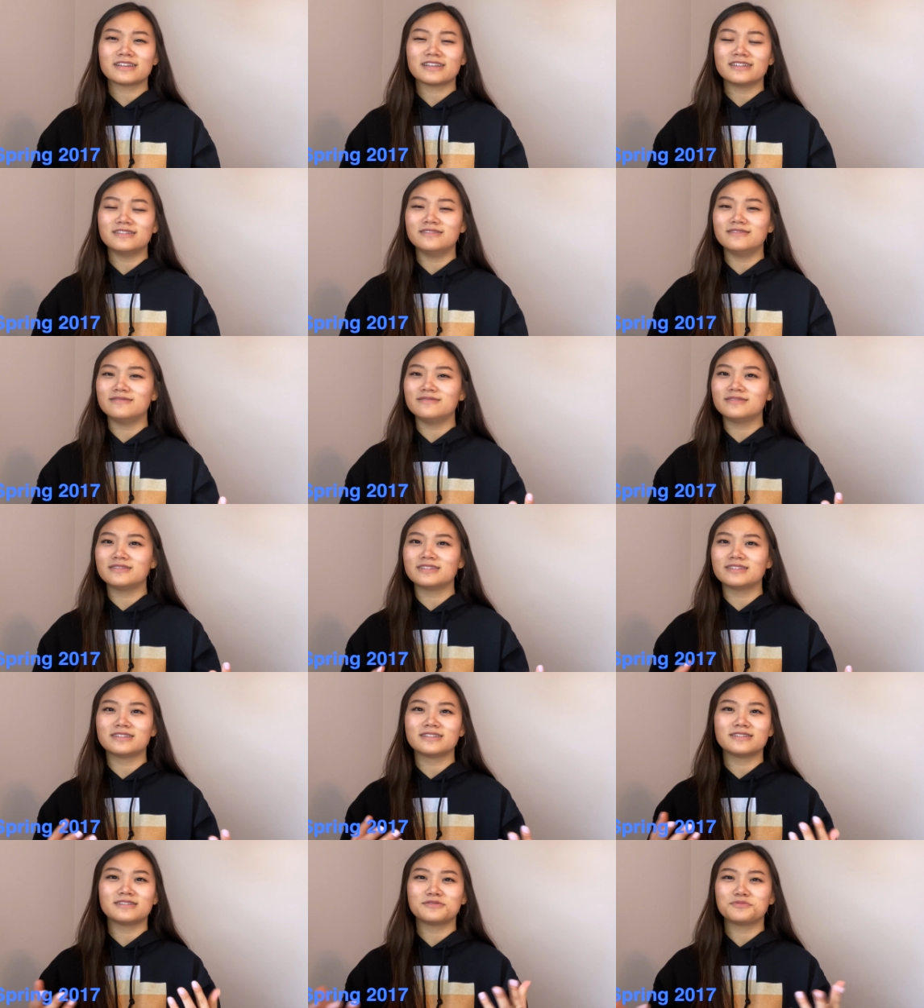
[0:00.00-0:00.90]

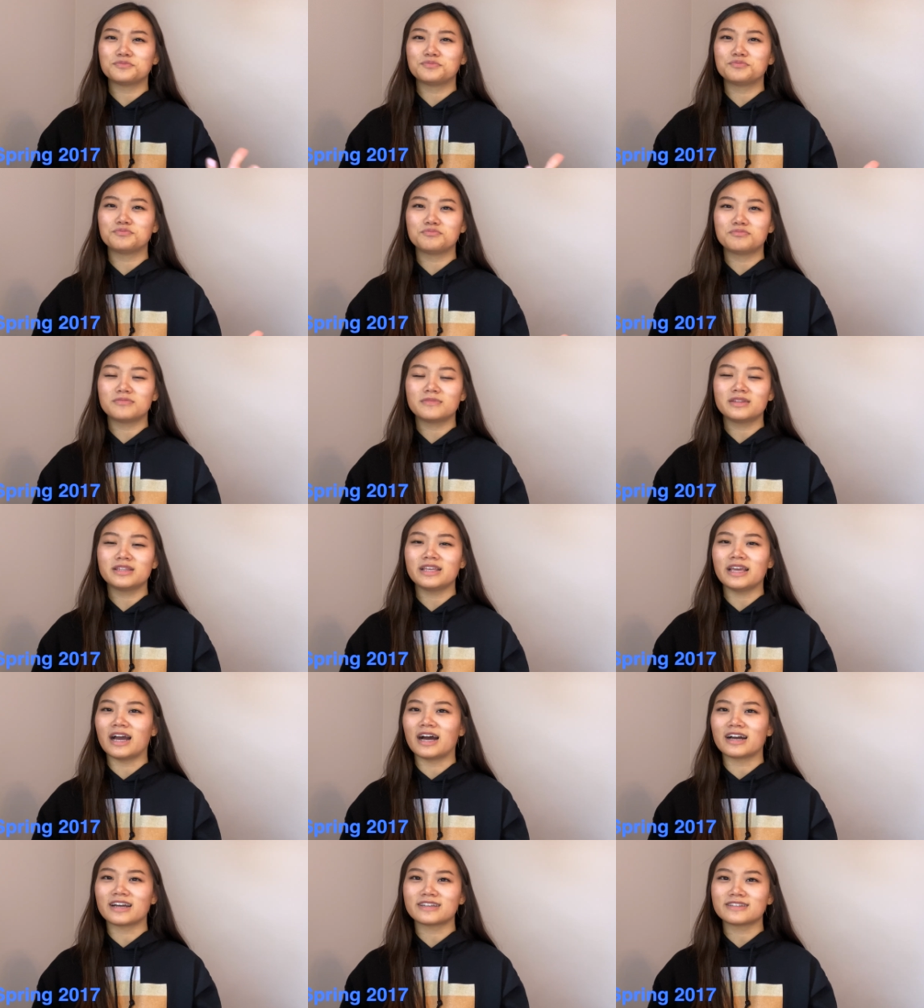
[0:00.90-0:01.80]
And
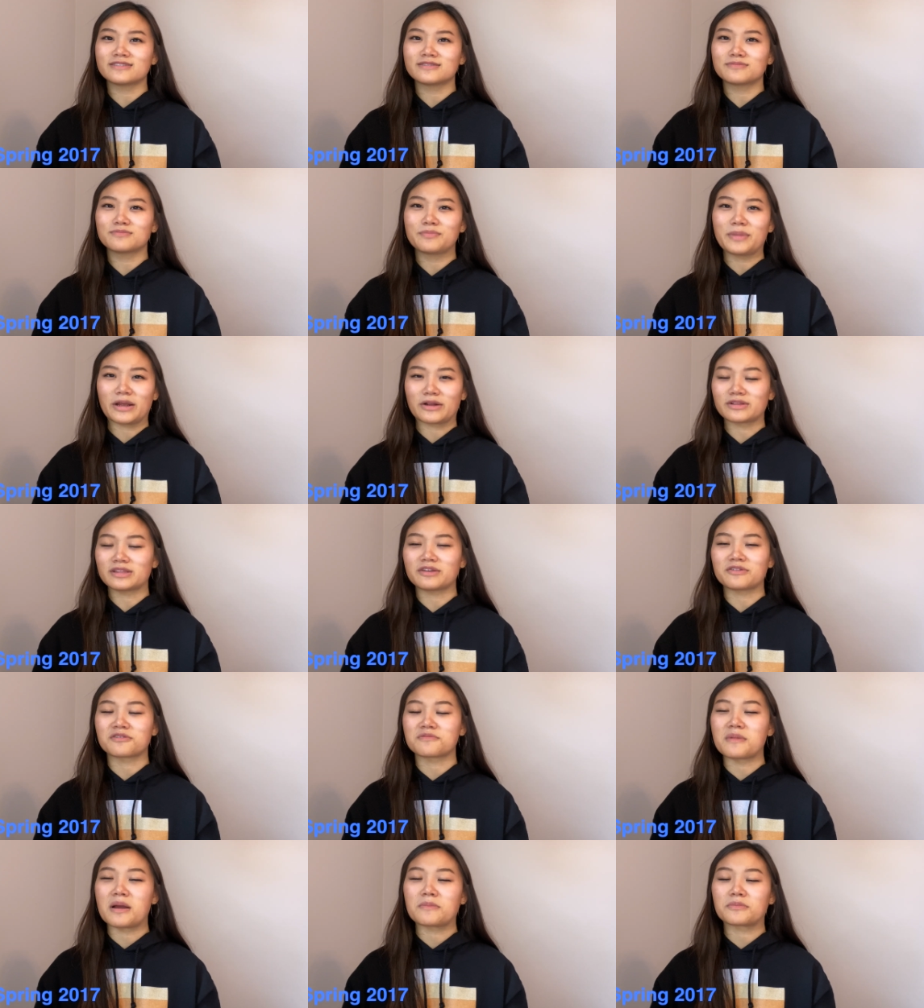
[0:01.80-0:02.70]
yeah, I barely
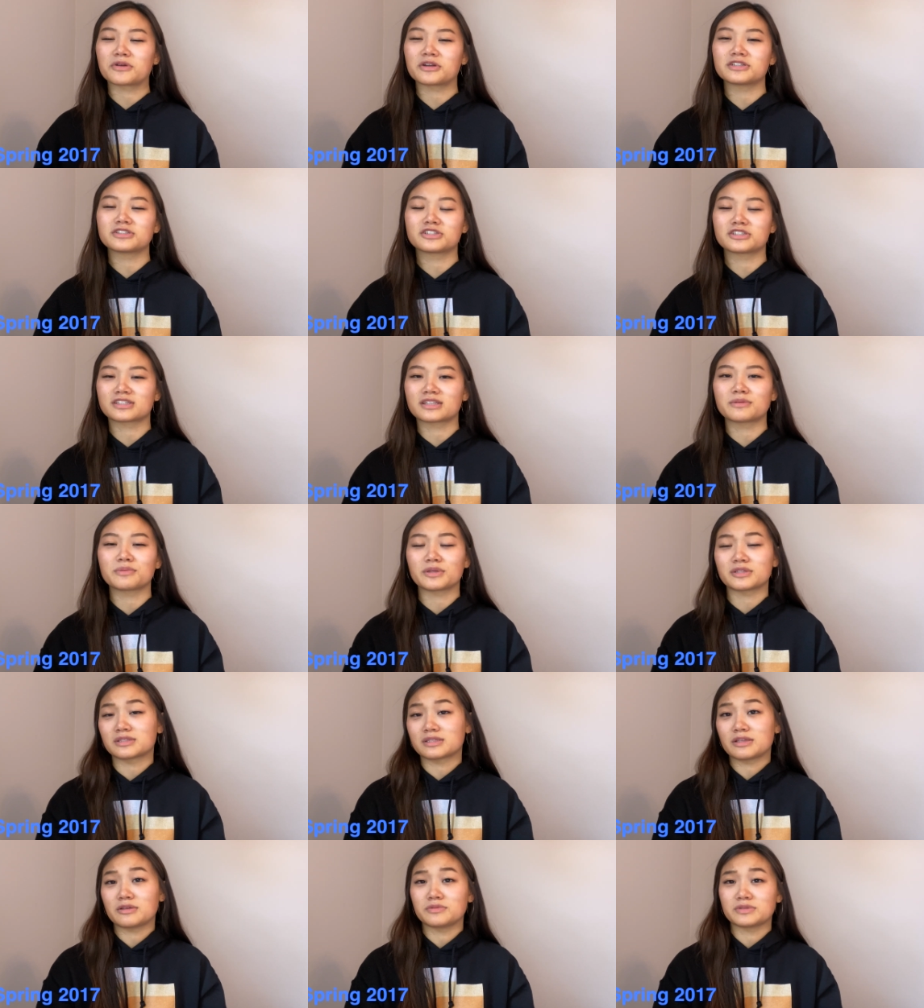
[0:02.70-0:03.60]
remember it just
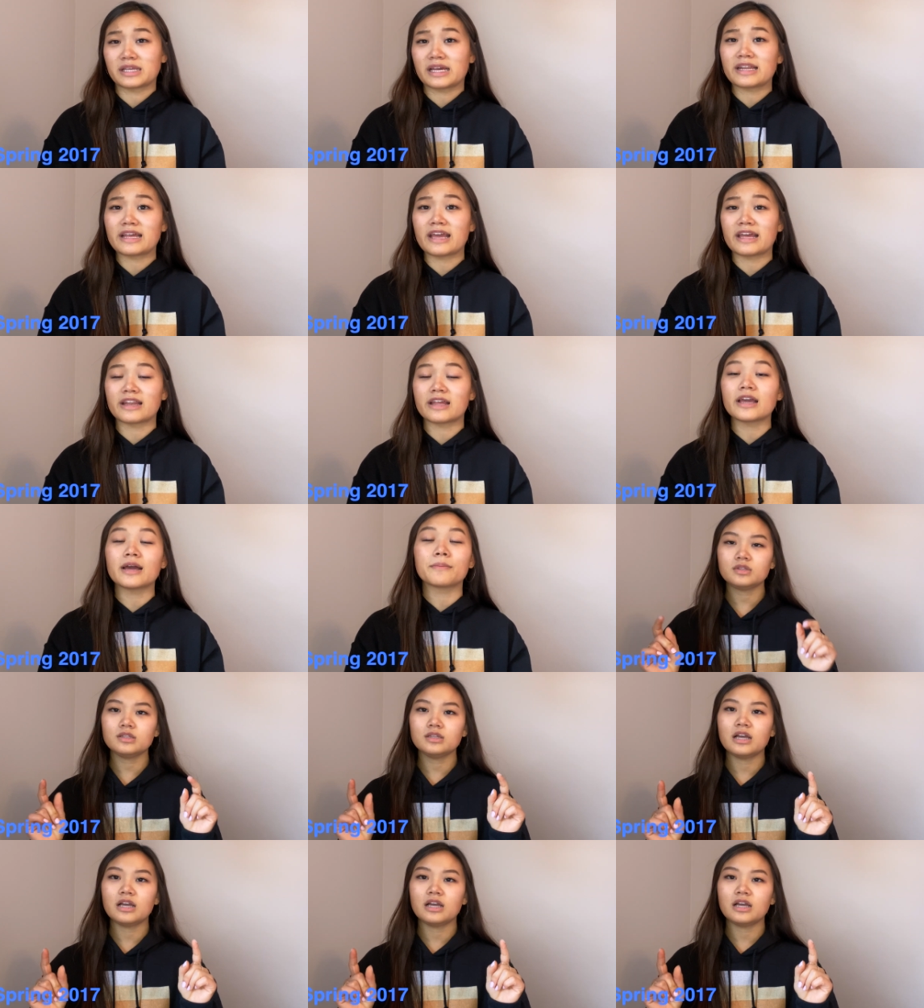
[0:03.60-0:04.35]
because it was at 8 a.m.